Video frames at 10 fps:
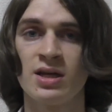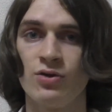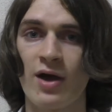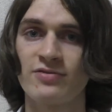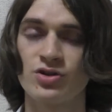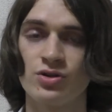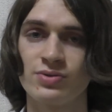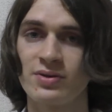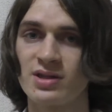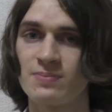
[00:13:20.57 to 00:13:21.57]
You have to choose
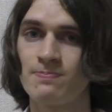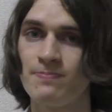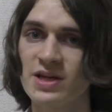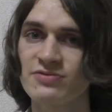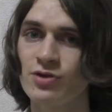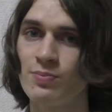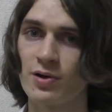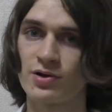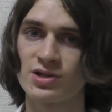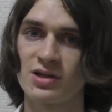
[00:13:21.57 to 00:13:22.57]
the one that's best for you
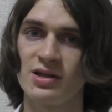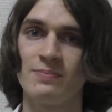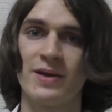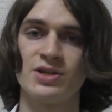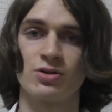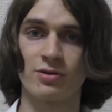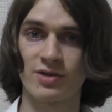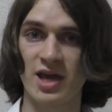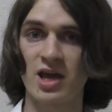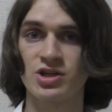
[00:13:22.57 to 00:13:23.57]
personally based on
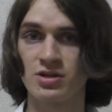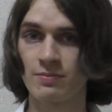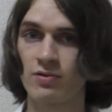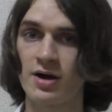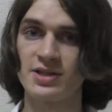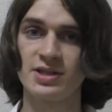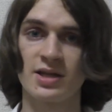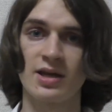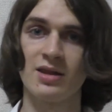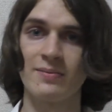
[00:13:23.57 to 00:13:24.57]
location and
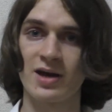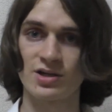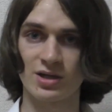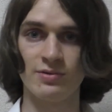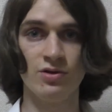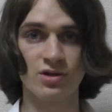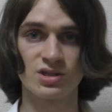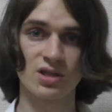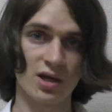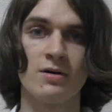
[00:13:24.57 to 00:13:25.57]
pricing and the amount of time that you can
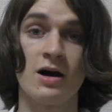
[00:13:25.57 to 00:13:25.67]
study.